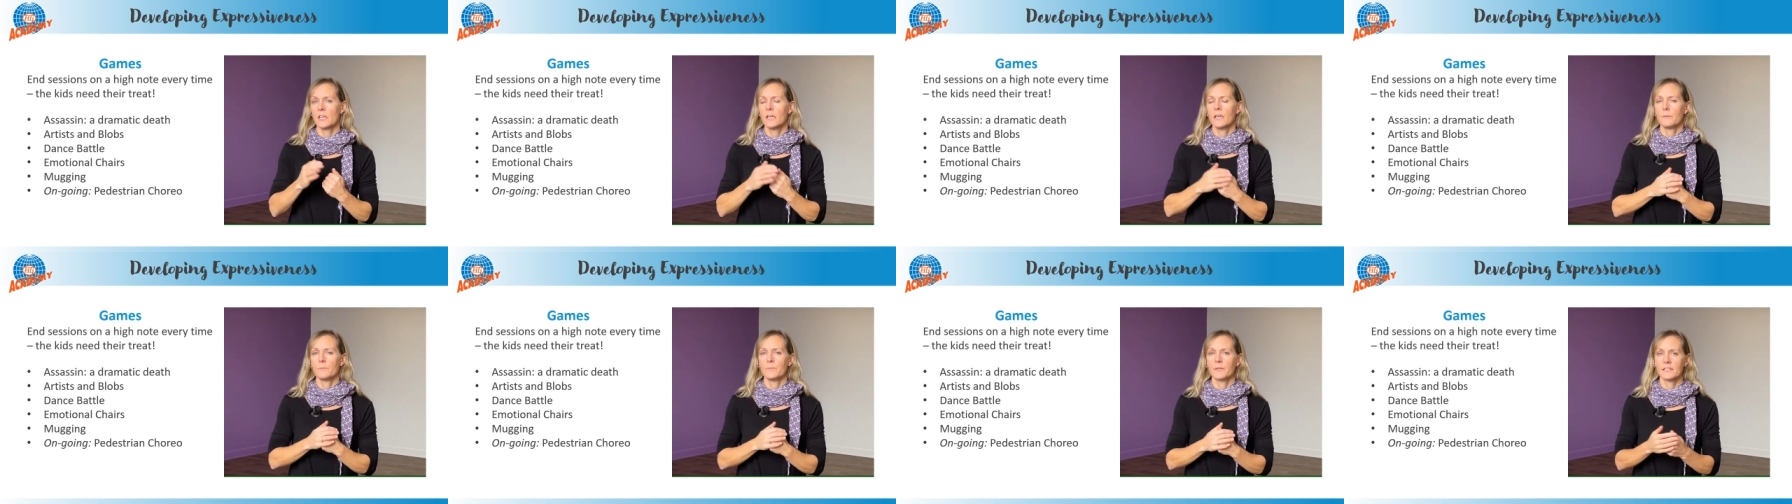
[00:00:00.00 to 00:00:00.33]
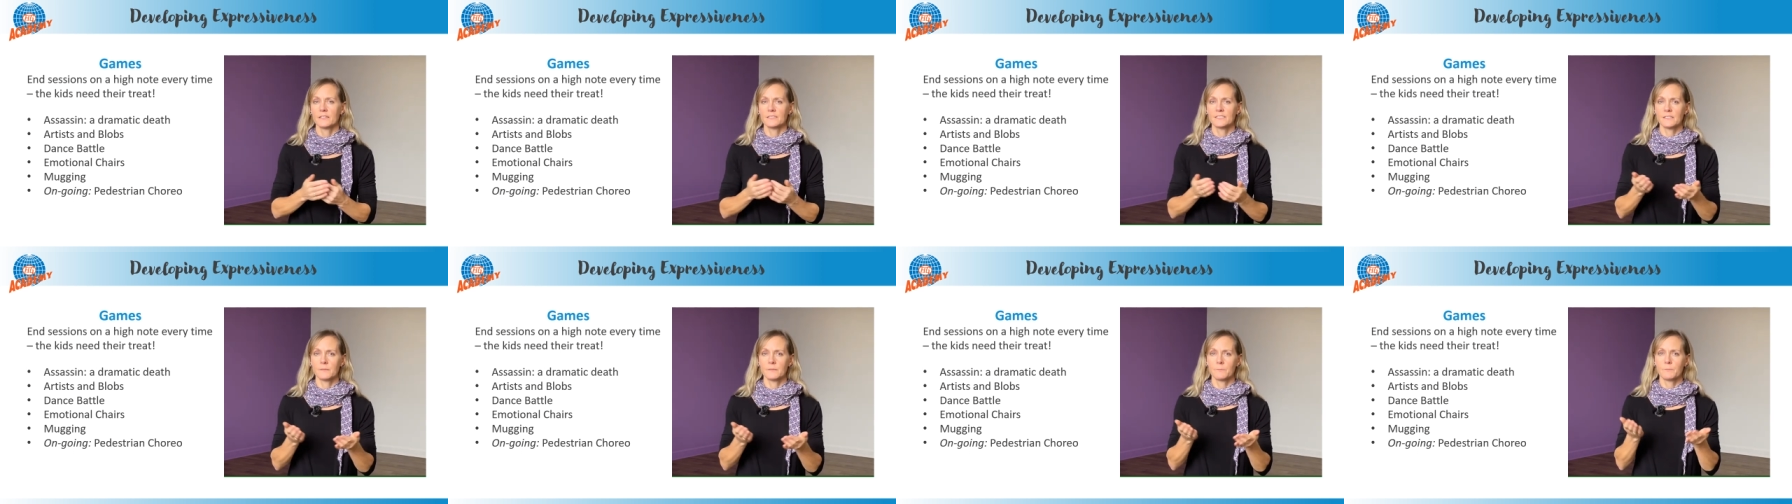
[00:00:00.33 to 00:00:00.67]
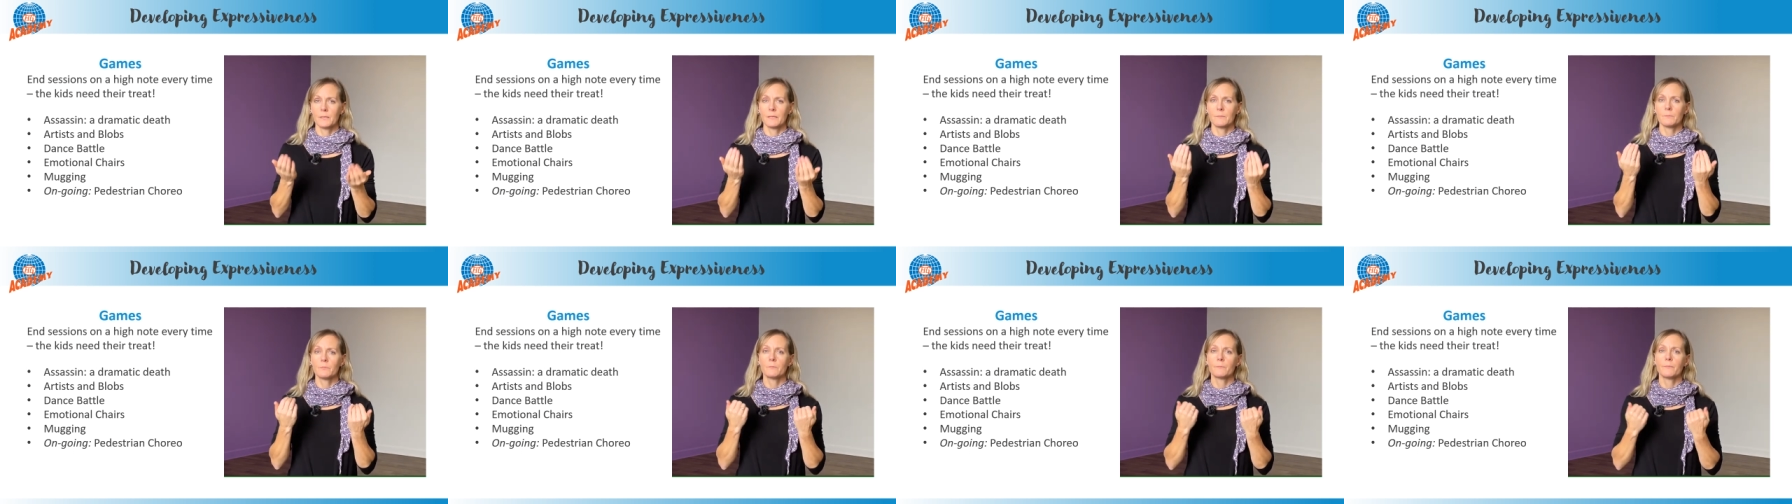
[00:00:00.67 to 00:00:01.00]
because the
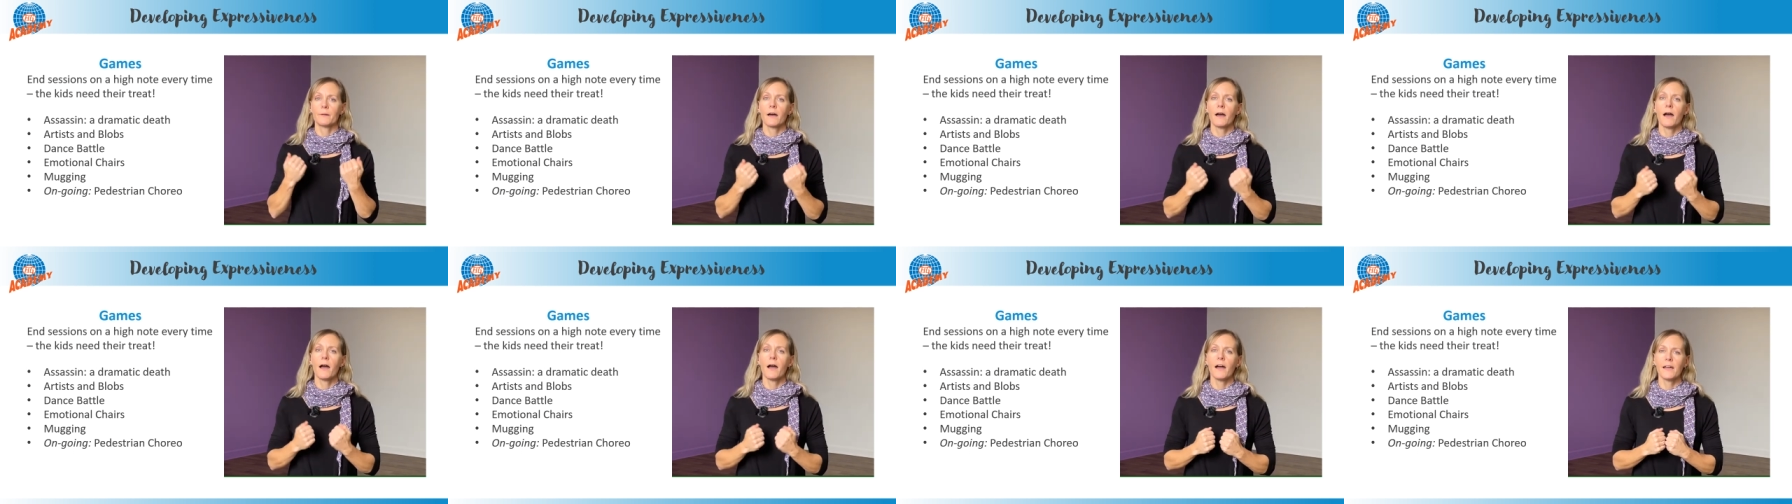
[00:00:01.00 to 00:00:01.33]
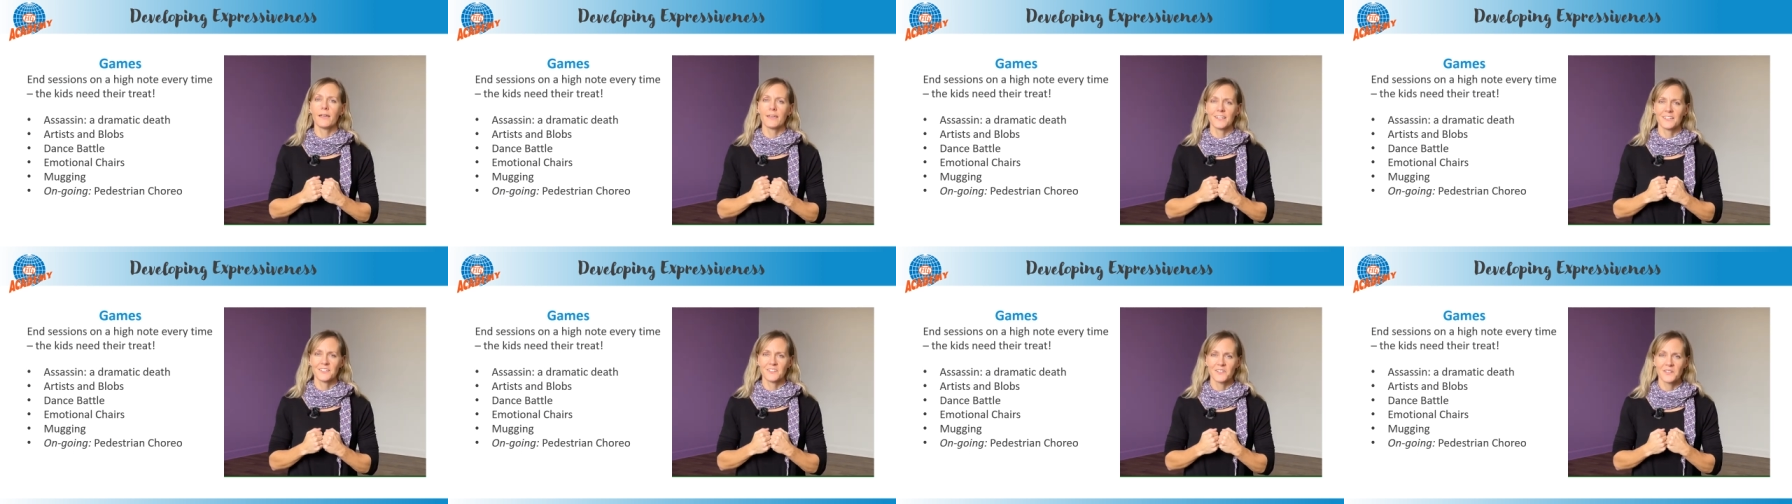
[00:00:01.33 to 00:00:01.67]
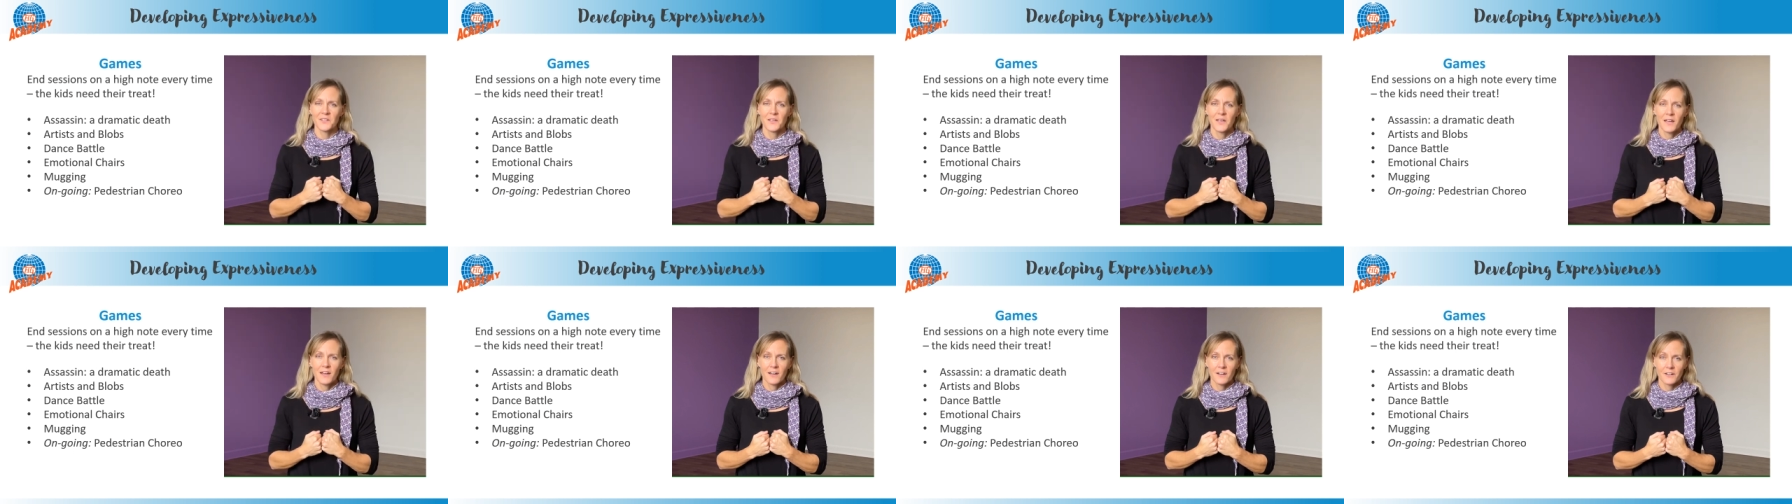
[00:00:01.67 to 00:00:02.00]
people behind
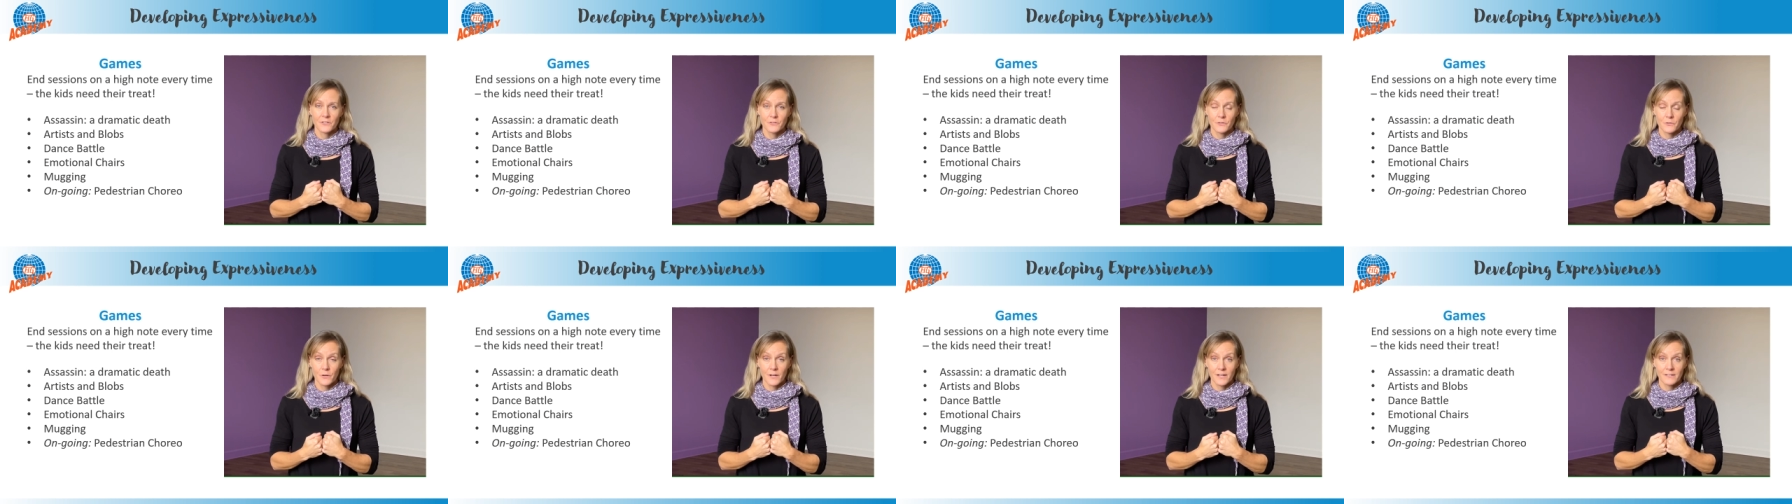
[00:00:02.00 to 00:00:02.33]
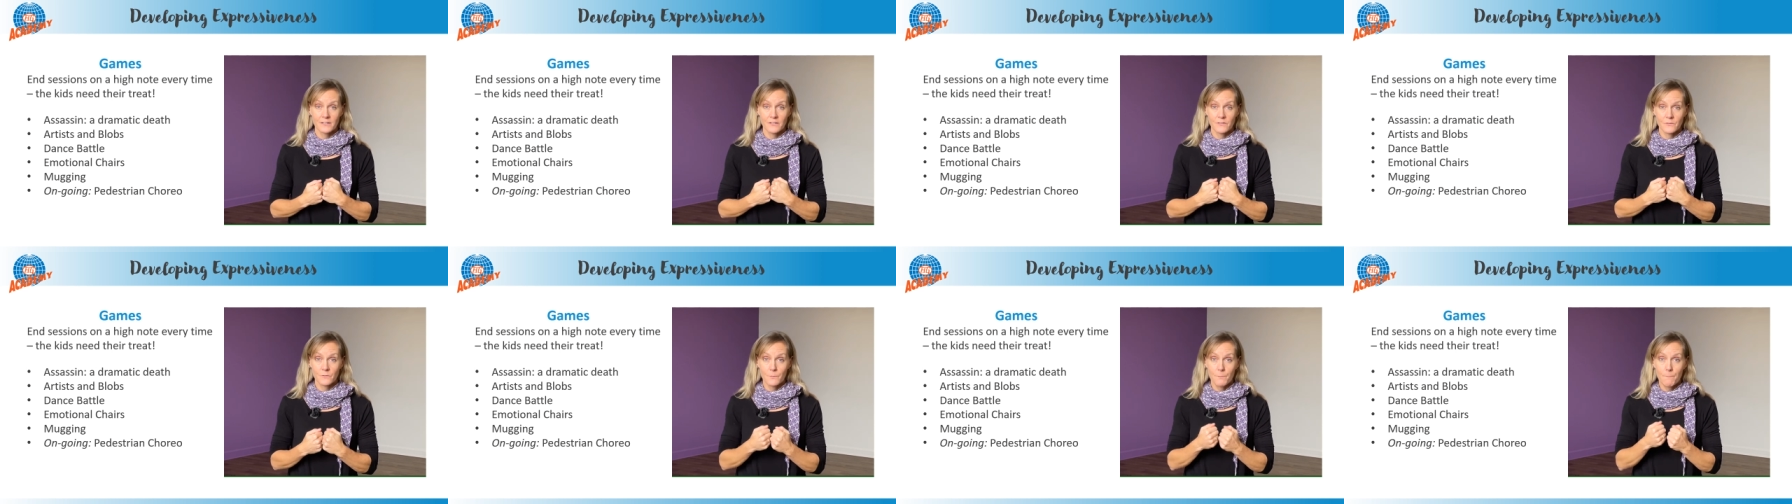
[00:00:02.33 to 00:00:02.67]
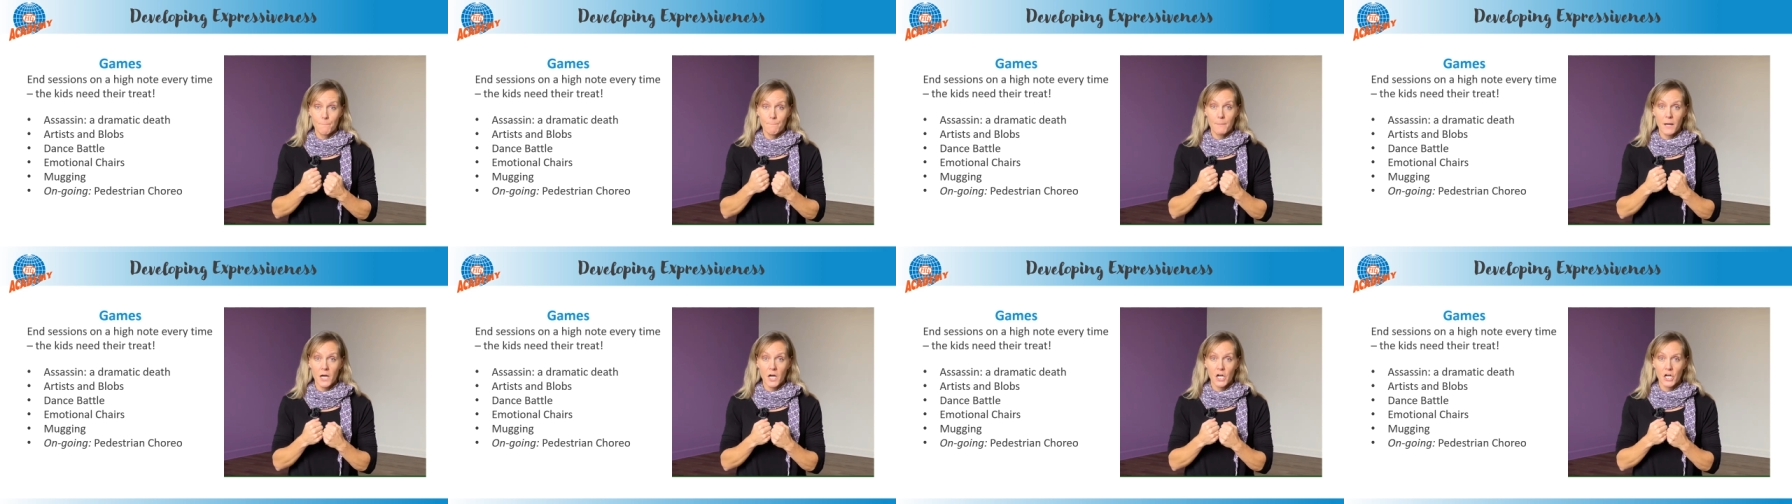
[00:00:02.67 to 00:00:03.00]
are trying to
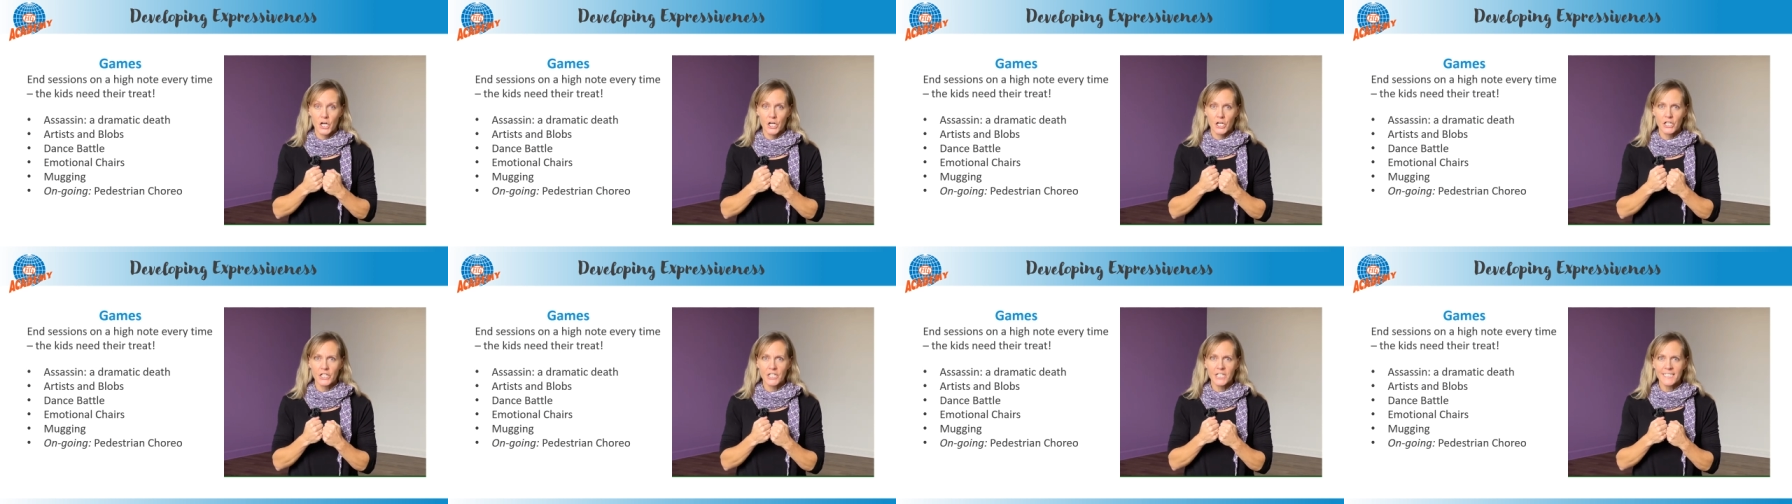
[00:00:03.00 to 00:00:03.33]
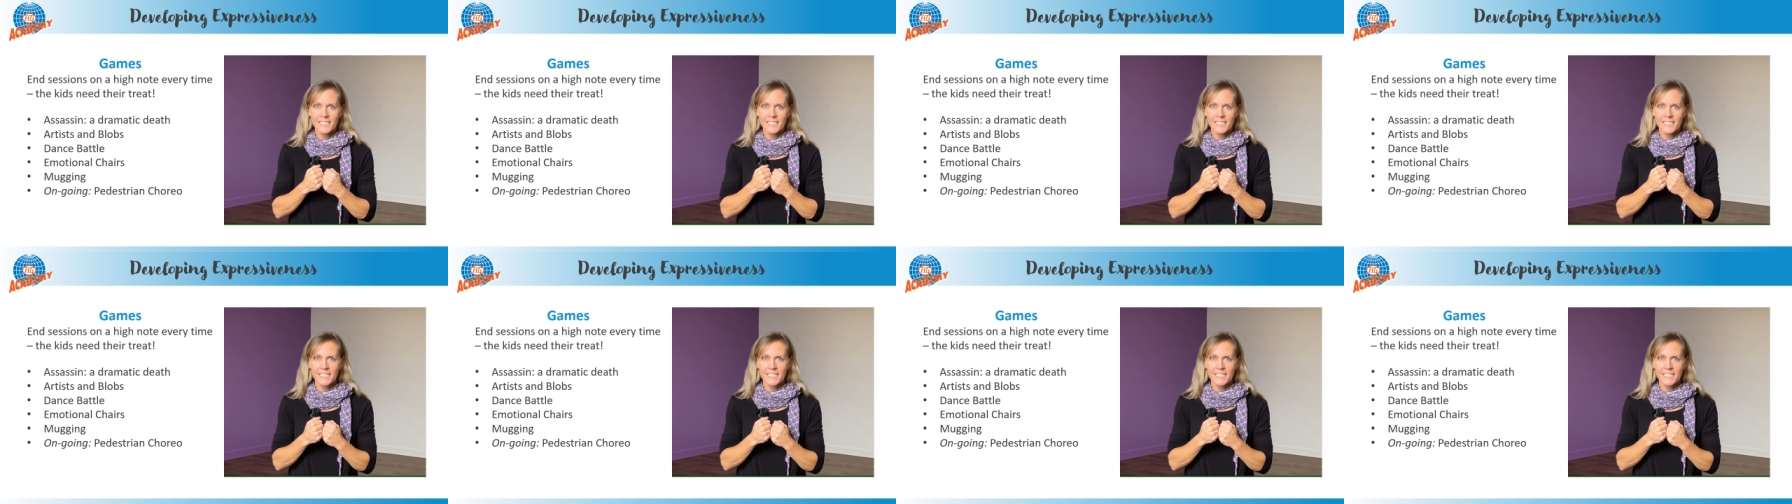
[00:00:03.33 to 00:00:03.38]
mug